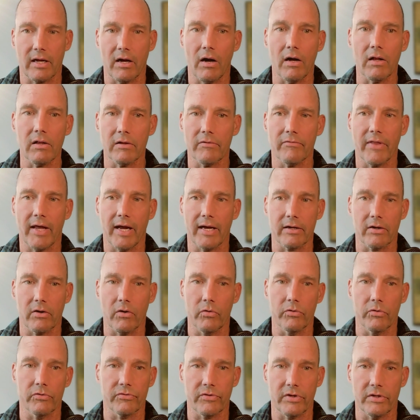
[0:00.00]
all of that
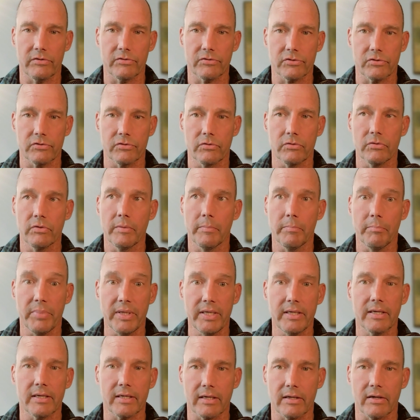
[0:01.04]
goes into
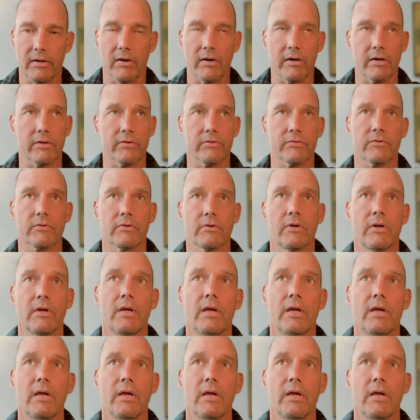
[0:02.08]
being an artist.